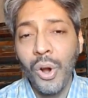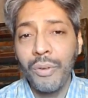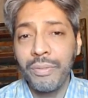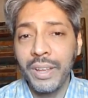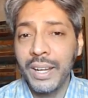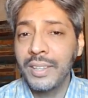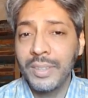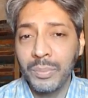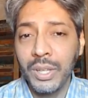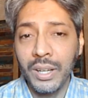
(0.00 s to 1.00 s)
of getting
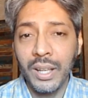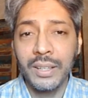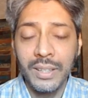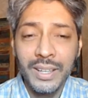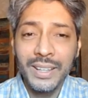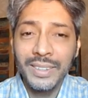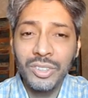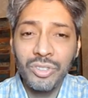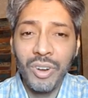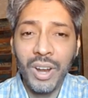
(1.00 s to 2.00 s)
something done. The
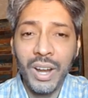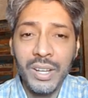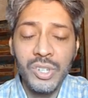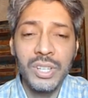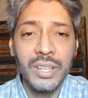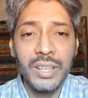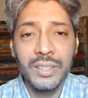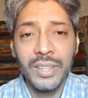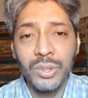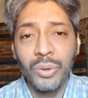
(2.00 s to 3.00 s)
strategy
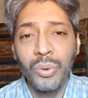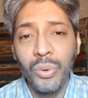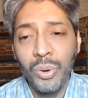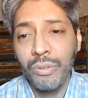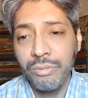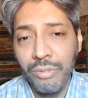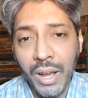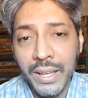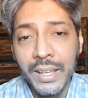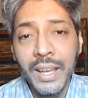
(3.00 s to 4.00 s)
is at the core of
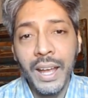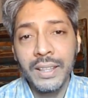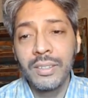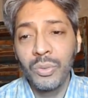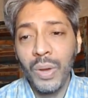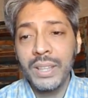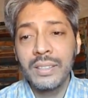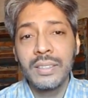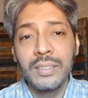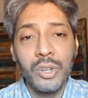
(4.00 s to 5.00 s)
why, and this is why
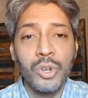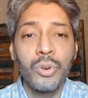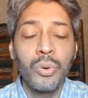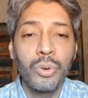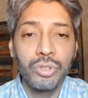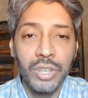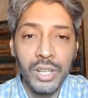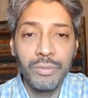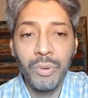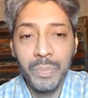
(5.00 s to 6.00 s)
this is such a core
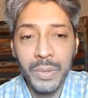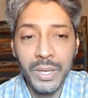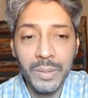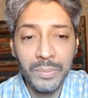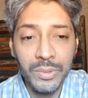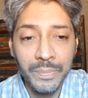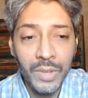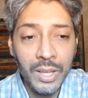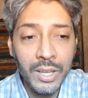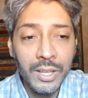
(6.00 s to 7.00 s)
skill for PMs.
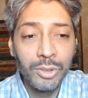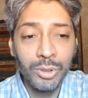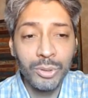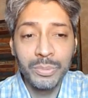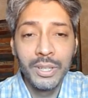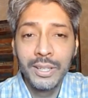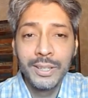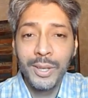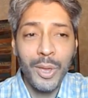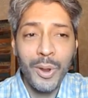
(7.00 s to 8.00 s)
So
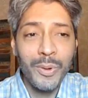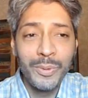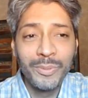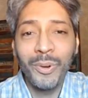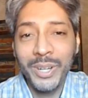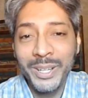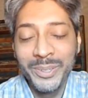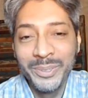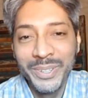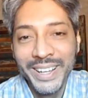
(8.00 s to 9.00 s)

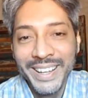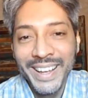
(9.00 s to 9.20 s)
42